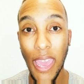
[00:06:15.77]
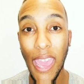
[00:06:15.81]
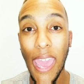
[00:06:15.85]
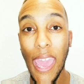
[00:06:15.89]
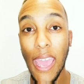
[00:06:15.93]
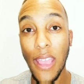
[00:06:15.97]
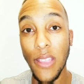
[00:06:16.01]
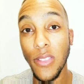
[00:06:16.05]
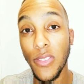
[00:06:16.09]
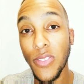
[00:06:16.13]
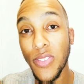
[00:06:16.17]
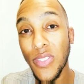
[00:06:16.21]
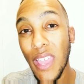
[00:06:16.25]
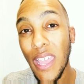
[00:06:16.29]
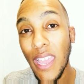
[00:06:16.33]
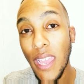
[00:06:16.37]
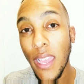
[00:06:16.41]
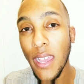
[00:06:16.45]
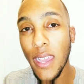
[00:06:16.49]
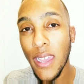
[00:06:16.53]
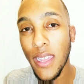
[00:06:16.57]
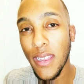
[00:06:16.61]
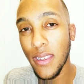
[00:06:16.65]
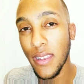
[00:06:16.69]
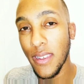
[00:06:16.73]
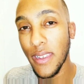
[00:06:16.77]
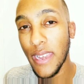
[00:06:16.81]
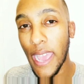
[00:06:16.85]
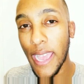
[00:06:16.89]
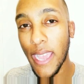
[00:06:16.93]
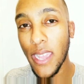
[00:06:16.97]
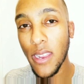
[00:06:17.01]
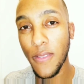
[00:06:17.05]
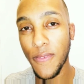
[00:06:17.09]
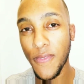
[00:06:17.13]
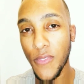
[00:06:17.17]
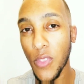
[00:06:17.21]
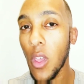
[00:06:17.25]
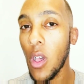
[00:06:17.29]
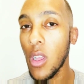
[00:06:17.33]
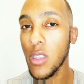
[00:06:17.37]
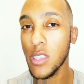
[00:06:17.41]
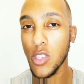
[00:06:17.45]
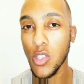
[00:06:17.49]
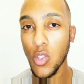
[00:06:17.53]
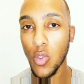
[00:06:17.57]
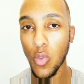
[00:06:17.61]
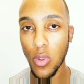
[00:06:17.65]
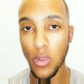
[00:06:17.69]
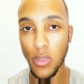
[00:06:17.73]
and think negative
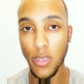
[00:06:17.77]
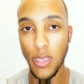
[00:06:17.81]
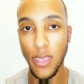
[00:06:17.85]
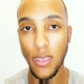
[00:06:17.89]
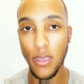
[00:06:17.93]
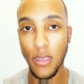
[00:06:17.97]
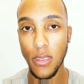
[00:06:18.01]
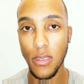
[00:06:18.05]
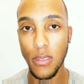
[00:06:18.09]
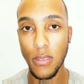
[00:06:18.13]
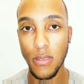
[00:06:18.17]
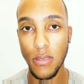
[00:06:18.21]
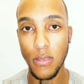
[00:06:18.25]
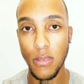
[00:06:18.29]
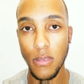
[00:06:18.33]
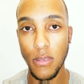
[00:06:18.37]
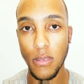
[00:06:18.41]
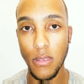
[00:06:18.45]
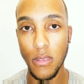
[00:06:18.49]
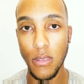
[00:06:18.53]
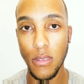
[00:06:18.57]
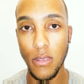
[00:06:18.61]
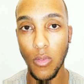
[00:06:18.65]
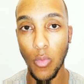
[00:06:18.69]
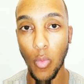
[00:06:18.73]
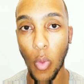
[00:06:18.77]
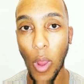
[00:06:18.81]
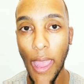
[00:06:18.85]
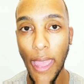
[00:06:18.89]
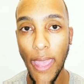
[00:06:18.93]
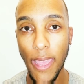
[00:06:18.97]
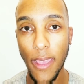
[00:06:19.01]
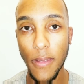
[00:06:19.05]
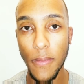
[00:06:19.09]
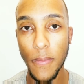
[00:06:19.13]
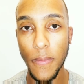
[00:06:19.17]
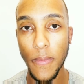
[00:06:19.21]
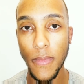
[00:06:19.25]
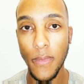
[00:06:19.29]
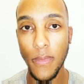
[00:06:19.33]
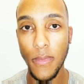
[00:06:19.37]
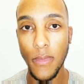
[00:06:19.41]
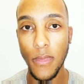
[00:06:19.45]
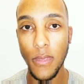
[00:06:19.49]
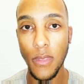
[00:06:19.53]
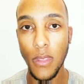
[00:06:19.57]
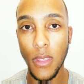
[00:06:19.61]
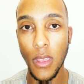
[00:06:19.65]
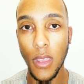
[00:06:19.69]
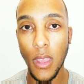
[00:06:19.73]
thoughts towards it, right?
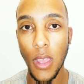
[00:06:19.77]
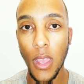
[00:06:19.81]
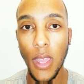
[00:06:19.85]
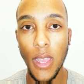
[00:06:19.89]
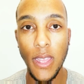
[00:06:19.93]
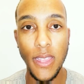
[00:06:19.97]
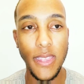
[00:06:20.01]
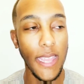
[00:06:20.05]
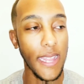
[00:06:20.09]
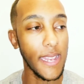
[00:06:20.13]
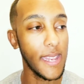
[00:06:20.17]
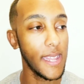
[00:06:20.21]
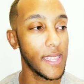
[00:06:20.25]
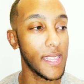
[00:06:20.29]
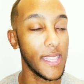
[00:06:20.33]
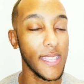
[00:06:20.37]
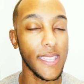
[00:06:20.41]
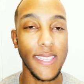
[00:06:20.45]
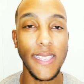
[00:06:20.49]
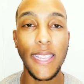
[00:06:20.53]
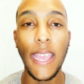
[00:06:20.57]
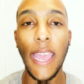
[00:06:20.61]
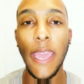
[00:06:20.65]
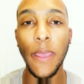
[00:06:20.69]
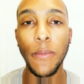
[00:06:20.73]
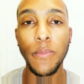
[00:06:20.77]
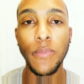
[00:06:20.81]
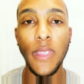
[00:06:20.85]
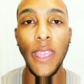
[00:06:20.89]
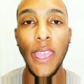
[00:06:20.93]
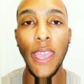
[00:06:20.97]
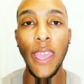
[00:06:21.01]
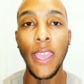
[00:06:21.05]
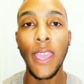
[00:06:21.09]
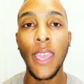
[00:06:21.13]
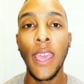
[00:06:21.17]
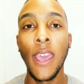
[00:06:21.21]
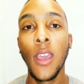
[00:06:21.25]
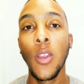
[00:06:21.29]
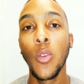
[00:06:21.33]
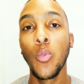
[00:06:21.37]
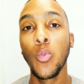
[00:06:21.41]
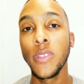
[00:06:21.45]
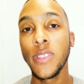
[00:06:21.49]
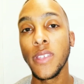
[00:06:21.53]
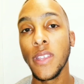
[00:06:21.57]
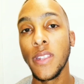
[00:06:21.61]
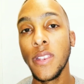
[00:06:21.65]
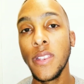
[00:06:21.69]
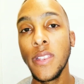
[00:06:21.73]
They did the same thing
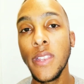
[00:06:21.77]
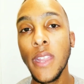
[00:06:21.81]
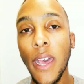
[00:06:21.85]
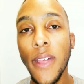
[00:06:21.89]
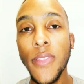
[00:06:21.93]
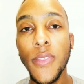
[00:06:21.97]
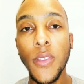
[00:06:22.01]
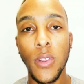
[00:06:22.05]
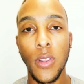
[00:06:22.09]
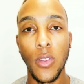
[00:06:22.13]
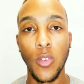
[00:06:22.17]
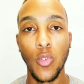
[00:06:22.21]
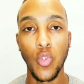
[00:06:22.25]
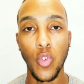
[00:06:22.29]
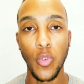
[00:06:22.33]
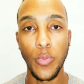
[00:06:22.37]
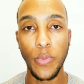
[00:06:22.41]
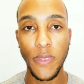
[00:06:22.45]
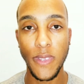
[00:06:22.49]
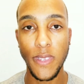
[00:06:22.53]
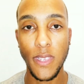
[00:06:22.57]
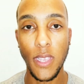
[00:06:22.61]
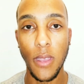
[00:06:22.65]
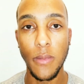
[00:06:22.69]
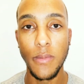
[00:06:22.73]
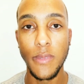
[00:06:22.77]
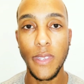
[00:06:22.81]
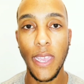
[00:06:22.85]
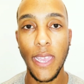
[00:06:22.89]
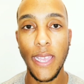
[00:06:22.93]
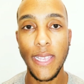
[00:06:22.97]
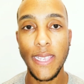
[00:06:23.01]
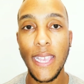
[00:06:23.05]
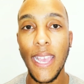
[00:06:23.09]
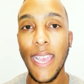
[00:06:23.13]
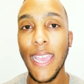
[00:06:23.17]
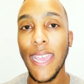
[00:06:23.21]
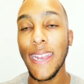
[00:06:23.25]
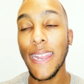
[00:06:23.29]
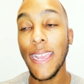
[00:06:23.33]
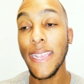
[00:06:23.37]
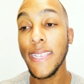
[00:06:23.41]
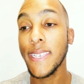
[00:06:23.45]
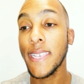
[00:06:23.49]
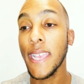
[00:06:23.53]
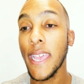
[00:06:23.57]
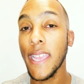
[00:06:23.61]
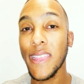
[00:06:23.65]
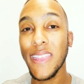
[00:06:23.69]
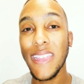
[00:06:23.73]
with another group of subjects and they
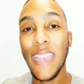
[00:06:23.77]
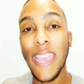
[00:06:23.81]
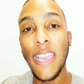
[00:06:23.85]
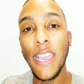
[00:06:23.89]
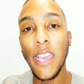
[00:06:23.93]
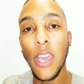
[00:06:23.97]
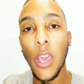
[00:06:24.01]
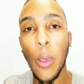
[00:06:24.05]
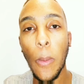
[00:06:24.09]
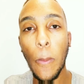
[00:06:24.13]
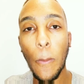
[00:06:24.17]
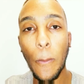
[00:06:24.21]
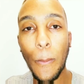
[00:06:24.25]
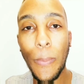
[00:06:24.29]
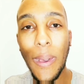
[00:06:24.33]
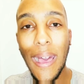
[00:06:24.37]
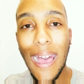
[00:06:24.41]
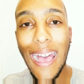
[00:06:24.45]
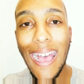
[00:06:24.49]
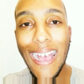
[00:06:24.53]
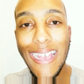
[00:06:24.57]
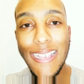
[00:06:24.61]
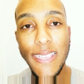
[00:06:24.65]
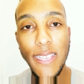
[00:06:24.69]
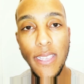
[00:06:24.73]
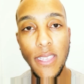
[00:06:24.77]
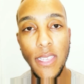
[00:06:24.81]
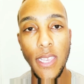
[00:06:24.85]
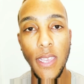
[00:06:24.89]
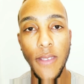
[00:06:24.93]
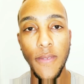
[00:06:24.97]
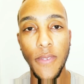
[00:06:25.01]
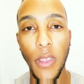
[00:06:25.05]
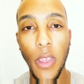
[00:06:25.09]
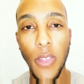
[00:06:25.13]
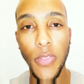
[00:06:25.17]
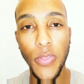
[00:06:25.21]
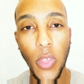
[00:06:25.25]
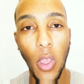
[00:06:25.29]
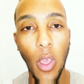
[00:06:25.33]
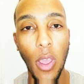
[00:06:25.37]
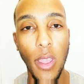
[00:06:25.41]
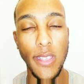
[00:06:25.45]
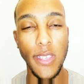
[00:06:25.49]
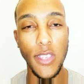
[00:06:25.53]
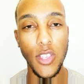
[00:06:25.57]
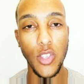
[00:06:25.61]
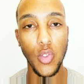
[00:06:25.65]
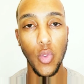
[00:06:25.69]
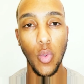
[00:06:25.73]
said think positive
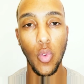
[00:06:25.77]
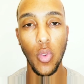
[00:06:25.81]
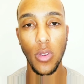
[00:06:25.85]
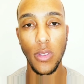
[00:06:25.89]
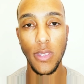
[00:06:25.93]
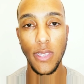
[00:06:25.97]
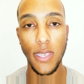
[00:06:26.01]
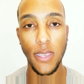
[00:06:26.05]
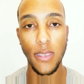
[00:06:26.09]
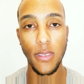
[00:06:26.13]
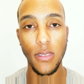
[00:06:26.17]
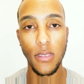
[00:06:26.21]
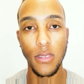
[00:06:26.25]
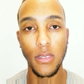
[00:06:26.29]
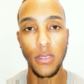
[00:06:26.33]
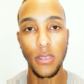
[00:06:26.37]
thoughts towards it.